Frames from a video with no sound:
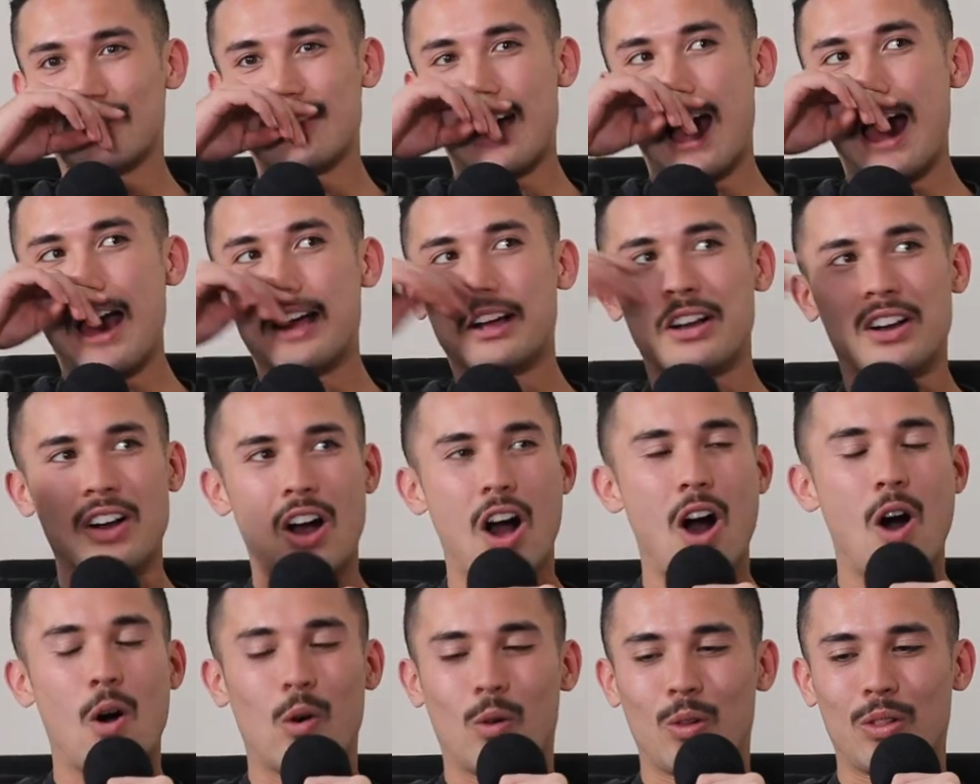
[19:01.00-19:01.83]
that
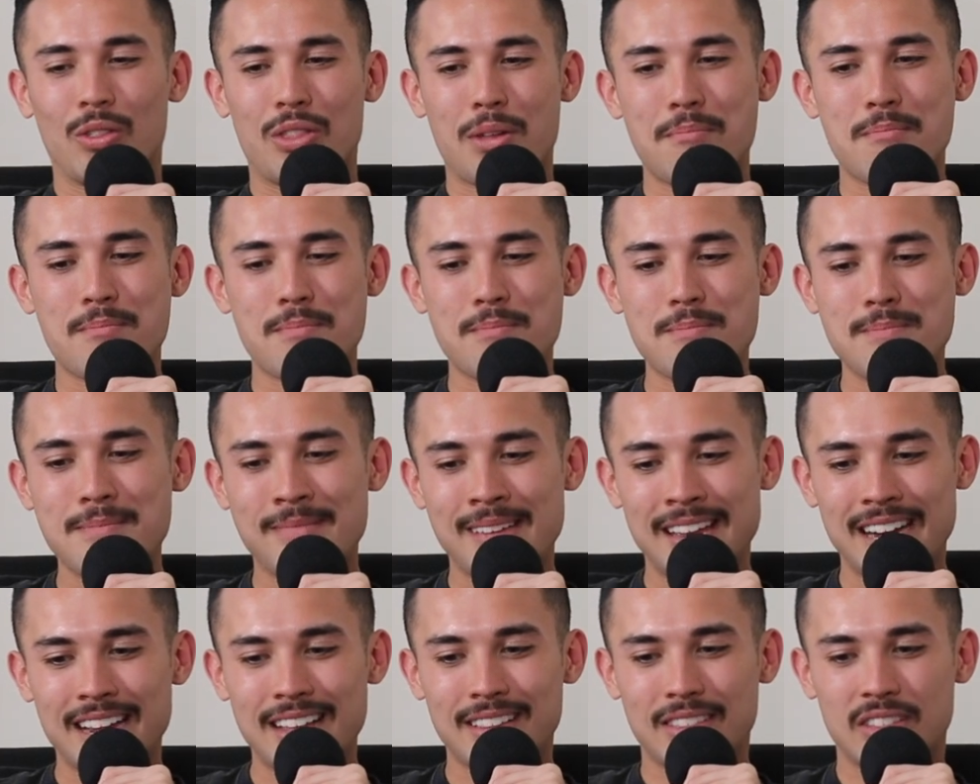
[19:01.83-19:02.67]
goal, the
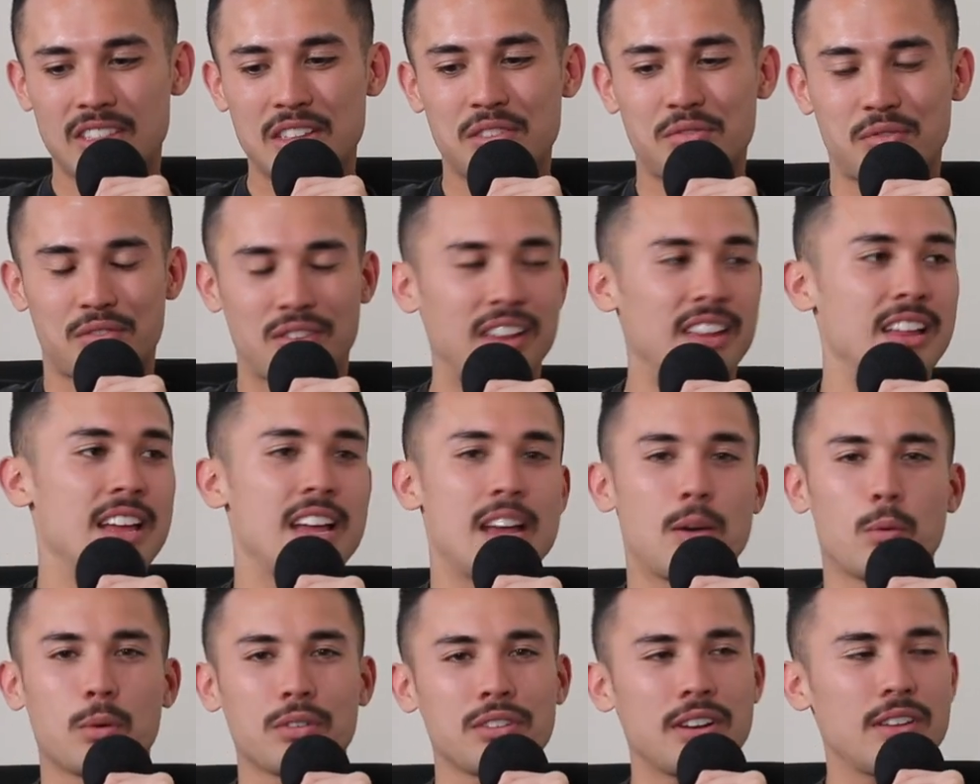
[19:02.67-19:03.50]
minute this it
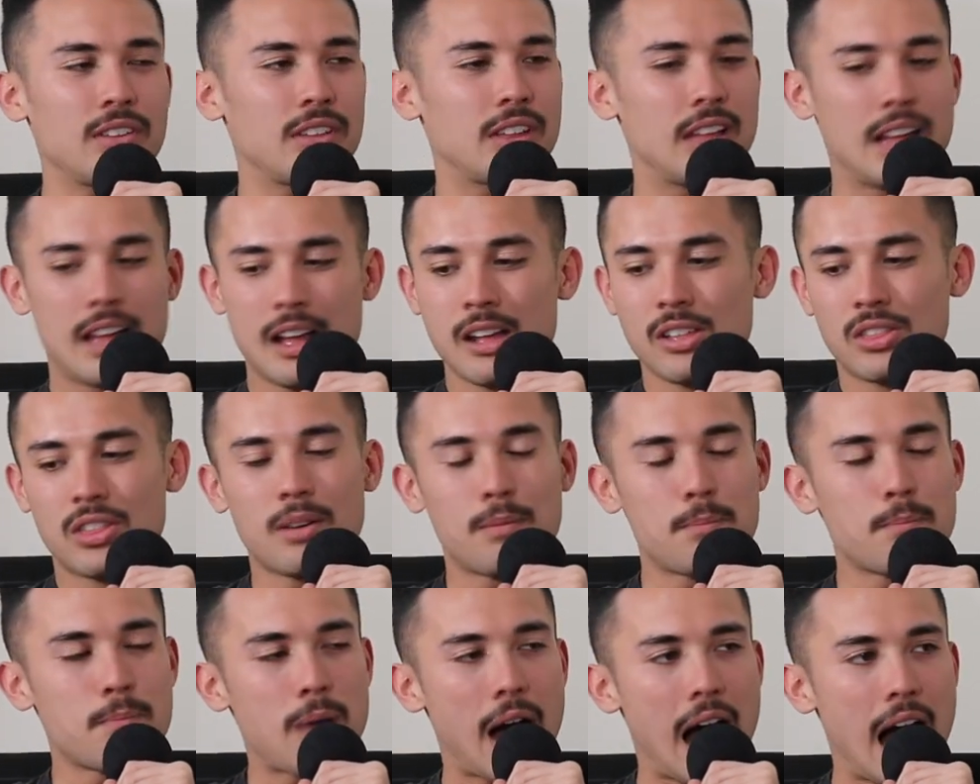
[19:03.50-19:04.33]
wasn't
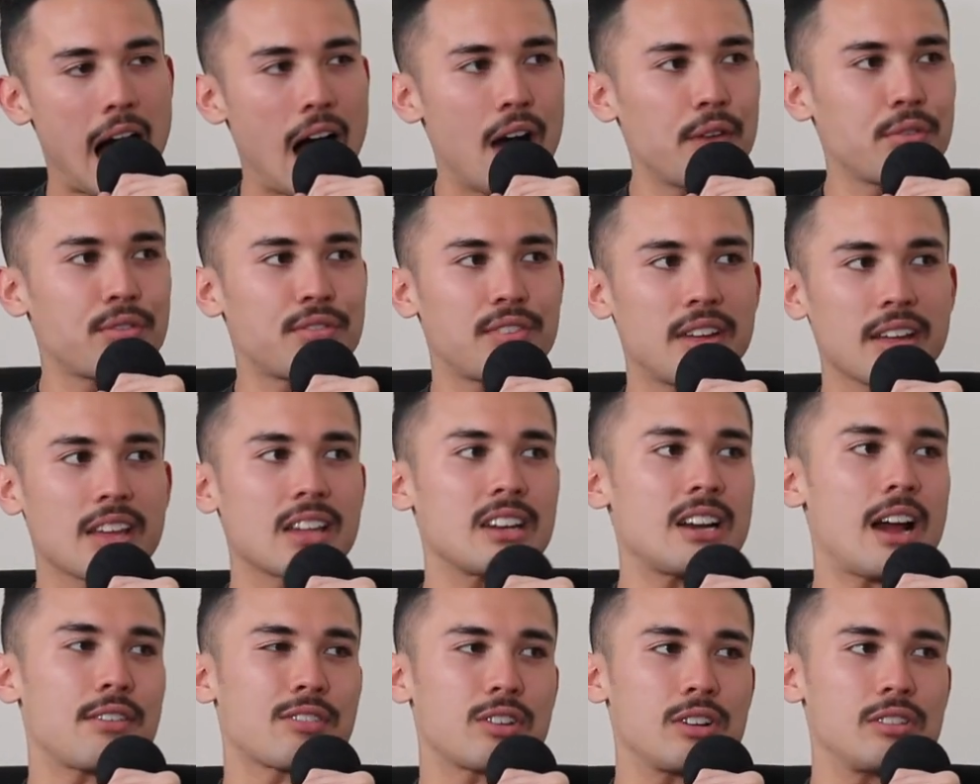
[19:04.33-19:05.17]
the half
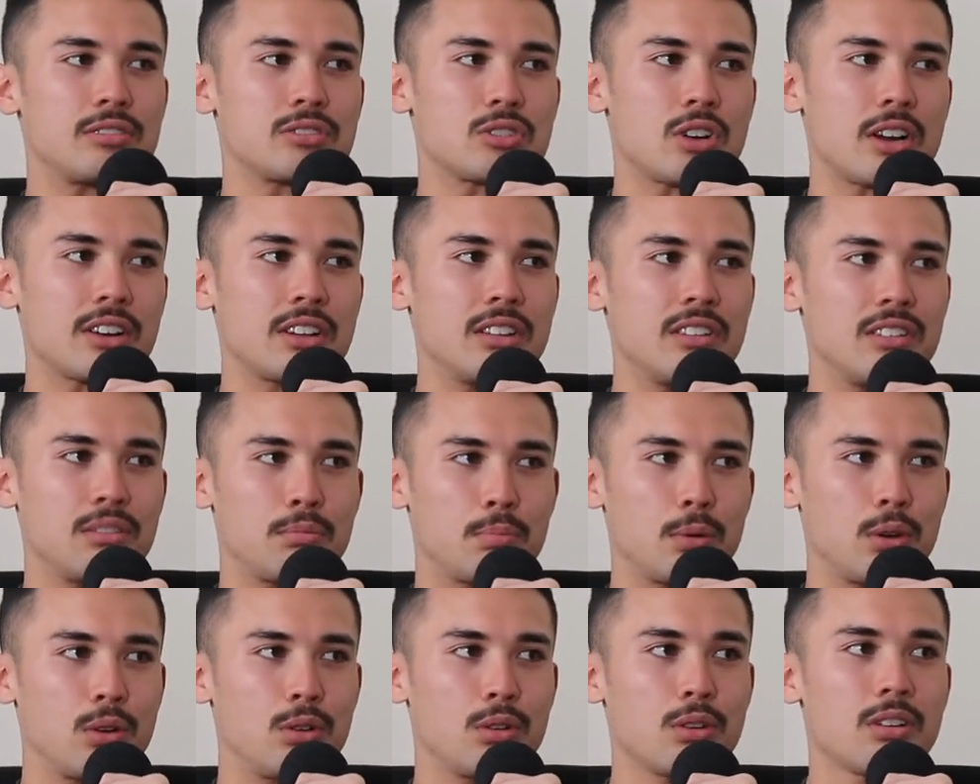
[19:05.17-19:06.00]
second after he struck his
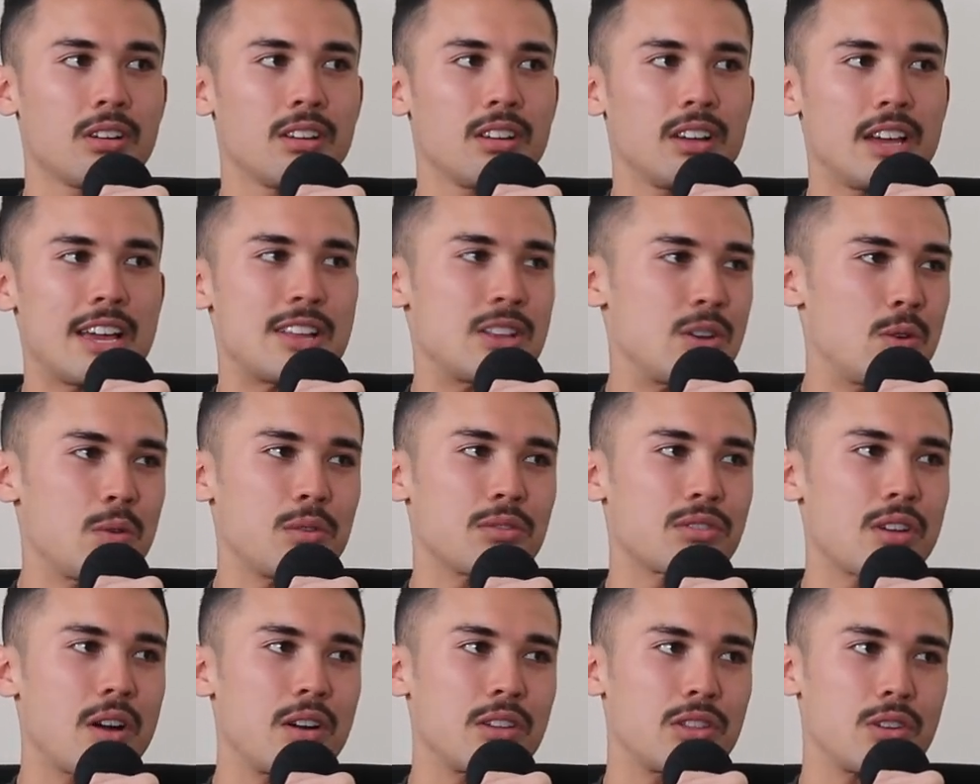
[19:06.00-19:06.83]
boot, he knew it
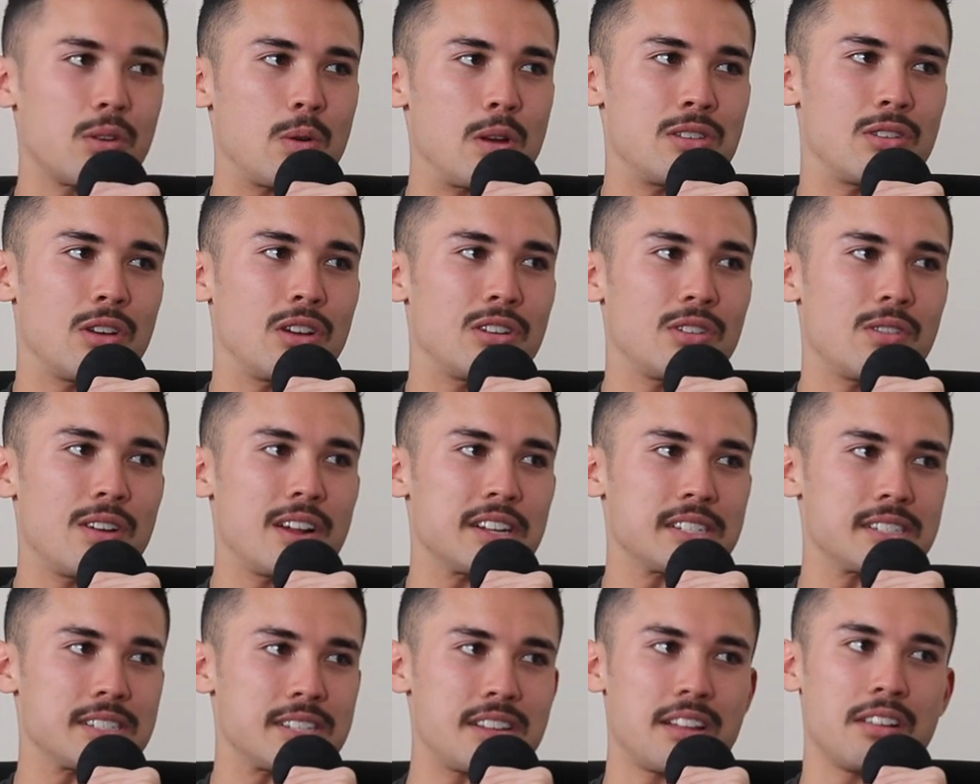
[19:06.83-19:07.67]
was going through. He turned
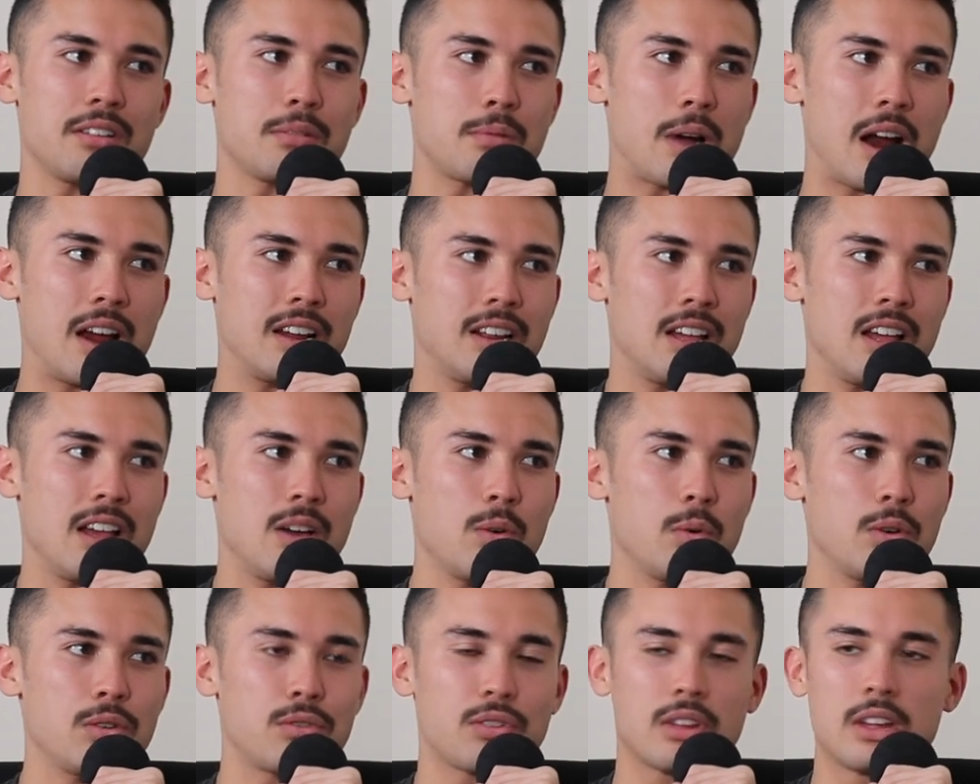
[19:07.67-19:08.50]
around to celebrate.
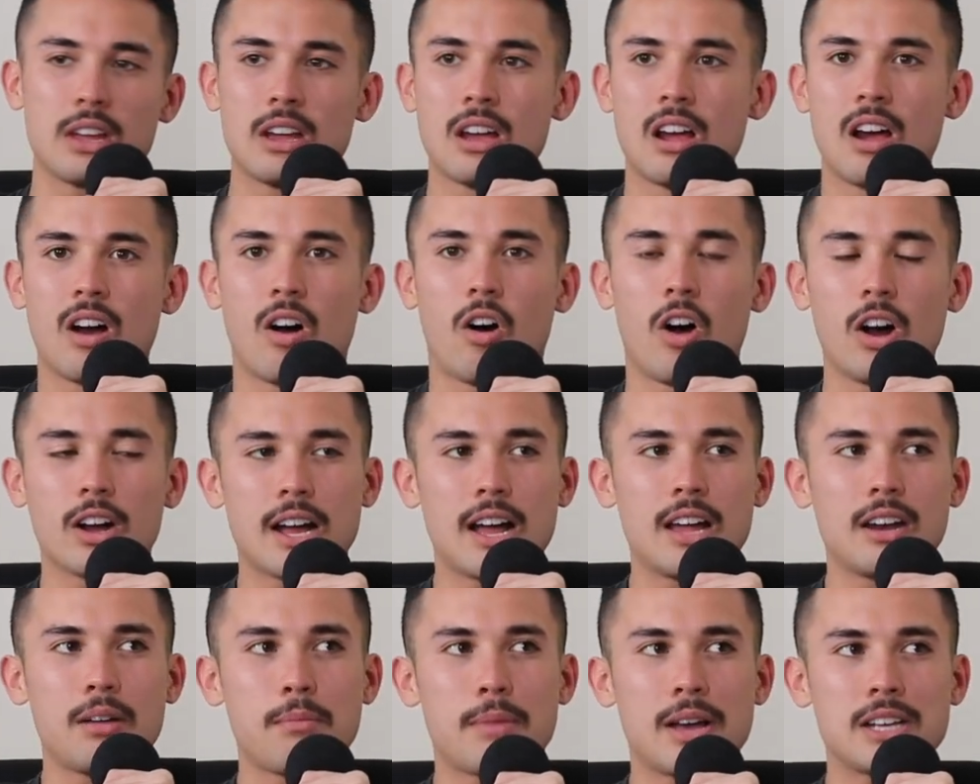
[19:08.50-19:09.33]
Yep. It was. I
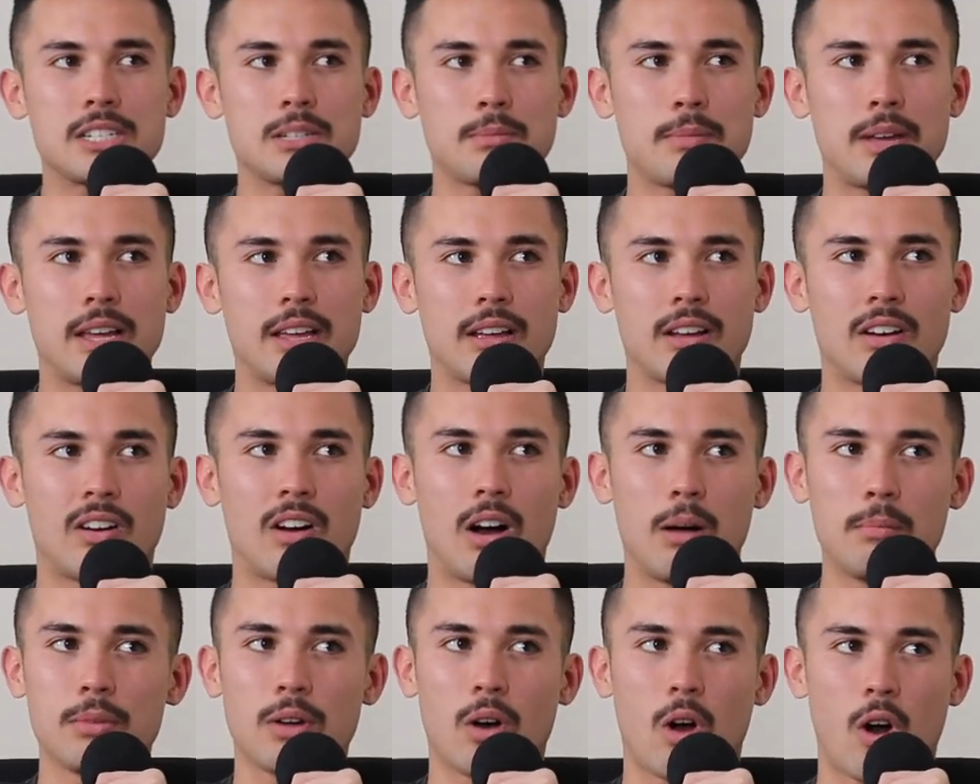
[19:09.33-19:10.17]
can't imagine me.
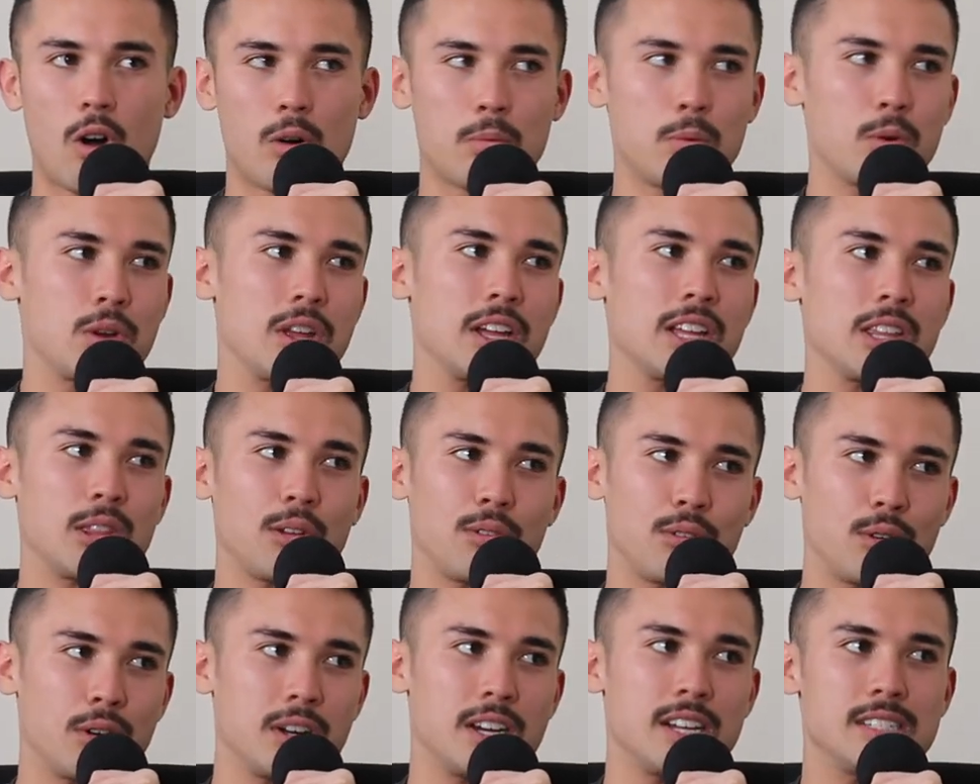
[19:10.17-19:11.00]
I'm a horrible kick of
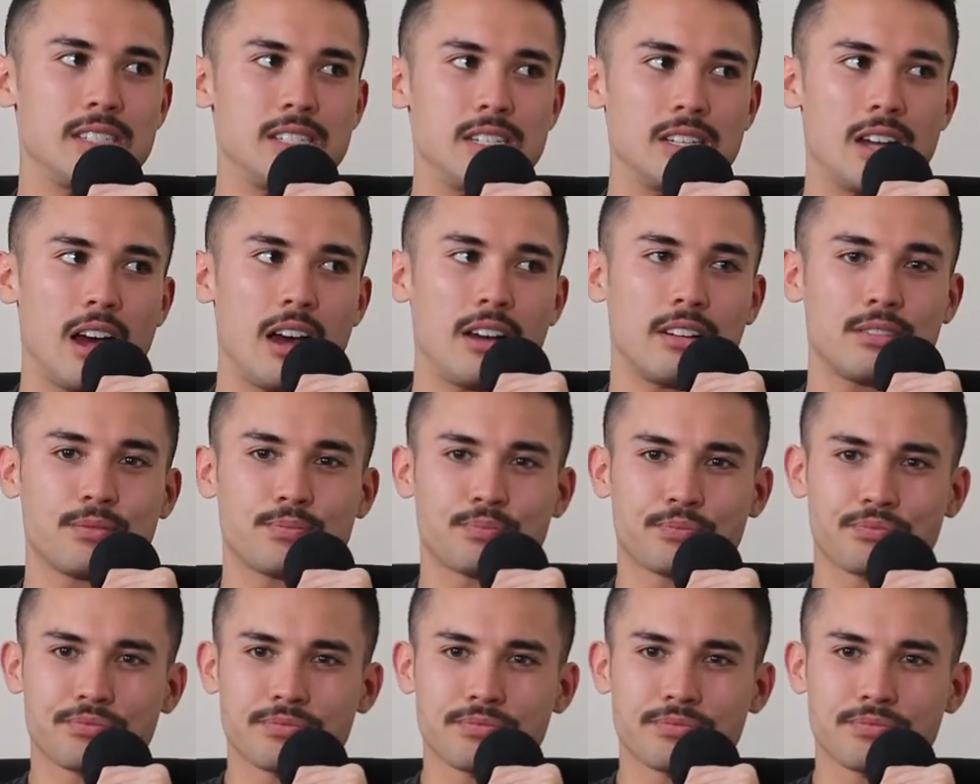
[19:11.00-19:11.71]
the footy, as you know.